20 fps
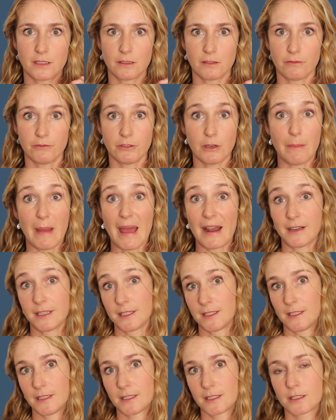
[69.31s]
of
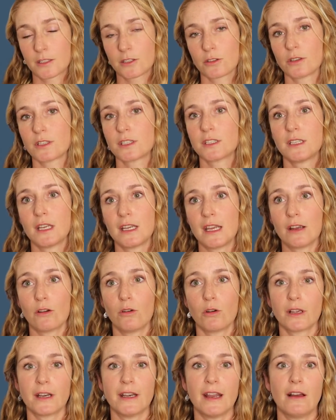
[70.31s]
nematocysts or stinging
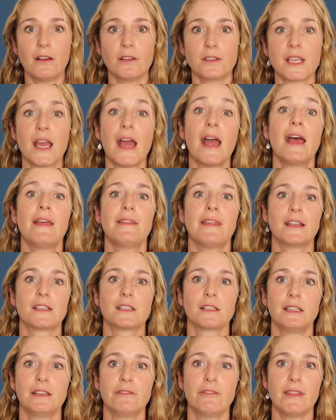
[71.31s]
organelles that
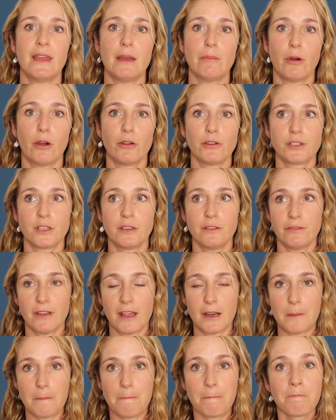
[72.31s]
deliver their potent
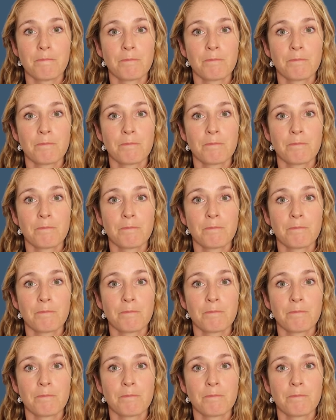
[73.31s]
venom.